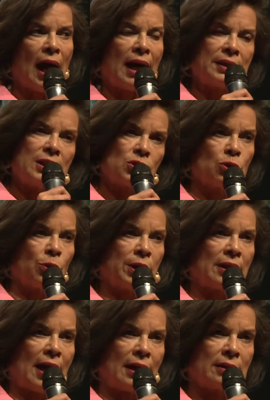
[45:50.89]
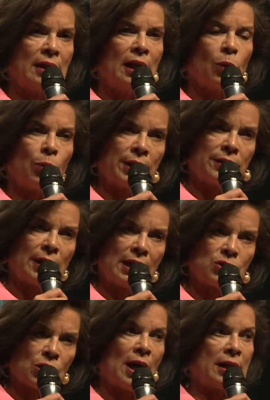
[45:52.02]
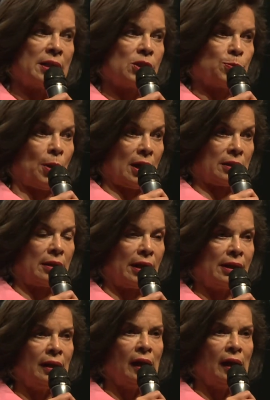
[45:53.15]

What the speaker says: and he's doing that with a Chinese partner.